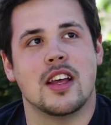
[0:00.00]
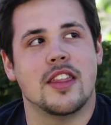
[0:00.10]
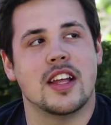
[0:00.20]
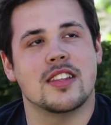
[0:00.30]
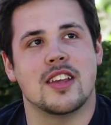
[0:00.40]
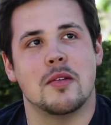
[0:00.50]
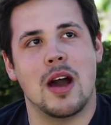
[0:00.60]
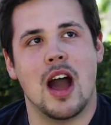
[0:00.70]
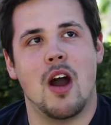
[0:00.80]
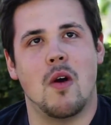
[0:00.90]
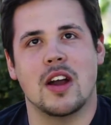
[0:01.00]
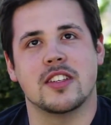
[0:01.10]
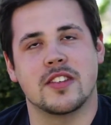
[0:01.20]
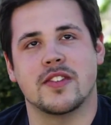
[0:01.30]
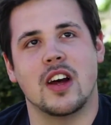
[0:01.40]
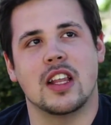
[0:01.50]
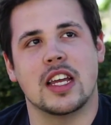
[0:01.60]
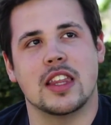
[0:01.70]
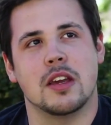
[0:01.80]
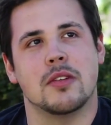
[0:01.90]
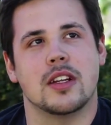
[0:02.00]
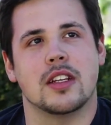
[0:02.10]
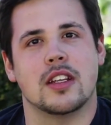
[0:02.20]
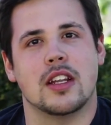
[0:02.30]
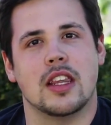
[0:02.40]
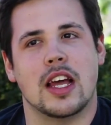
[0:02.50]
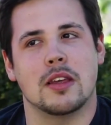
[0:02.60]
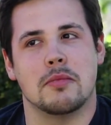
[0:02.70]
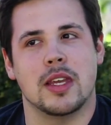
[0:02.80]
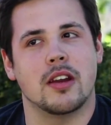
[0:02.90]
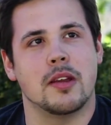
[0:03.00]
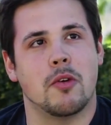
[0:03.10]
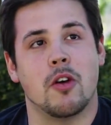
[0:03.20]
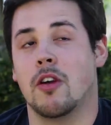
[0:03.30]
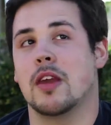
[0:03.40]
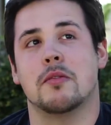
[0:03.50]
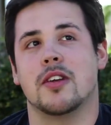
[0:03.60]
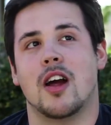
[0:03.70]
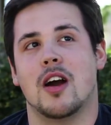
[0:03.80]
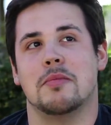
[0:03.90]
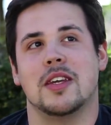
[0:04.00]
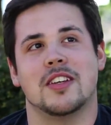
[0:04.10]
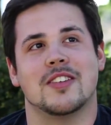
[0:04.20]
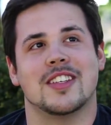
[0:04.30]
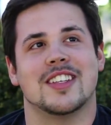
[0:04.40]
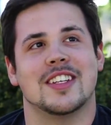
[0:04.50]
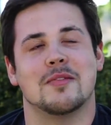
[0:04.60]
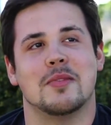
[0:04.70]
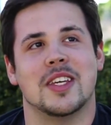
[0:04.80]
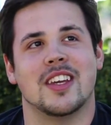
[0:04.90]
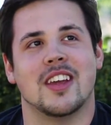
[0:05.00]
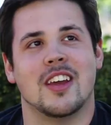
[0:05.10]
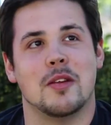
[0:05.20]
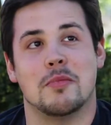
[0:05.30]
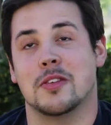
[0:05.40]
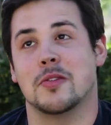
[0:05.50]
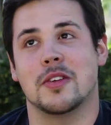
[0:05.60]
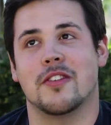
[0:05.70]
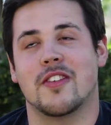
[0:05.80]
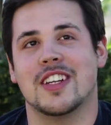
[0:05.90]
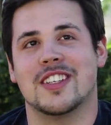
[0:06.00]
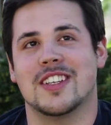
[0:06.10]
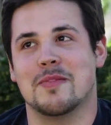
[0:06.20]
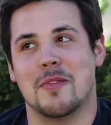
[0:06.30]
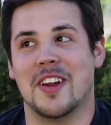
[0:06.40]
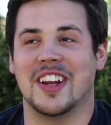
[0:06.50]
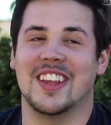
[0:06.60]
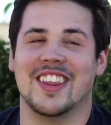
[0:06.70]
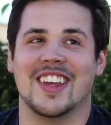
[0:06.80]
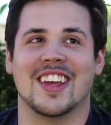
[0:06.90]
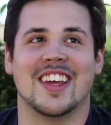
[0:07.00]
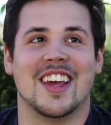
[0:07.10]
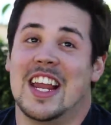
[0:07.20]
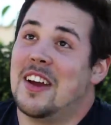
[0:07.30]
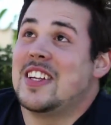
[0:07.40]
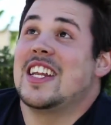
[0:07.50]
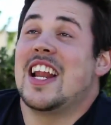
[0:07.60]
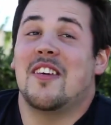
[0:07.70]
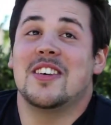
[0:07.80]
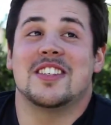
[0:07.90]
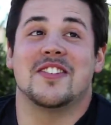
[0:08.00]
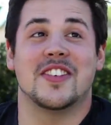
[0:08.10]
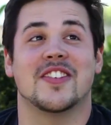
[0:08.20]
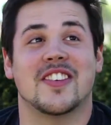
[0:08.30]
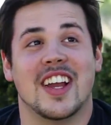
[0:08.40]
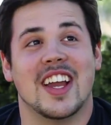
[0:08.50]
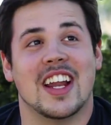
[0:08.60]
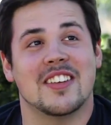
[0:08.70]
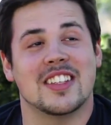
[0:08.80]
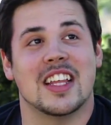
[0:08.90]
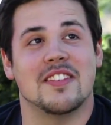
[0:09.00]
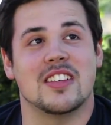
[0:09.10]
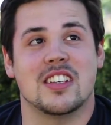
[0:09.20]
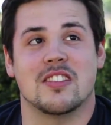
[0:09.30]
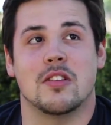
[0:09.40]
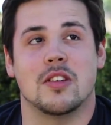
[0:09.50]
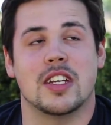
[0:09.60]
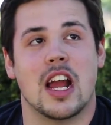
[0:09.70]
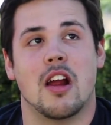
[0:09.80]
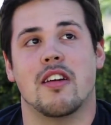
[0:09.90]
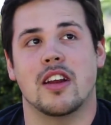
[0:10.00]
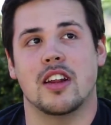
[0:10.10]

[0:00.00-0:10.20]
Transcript: that somehow I just felt like they wouldn't like me anymore or they would not be interested in me in pursuing a friendship or anything. And I mean, and I was in fifth grade, I was 11 years old, and I already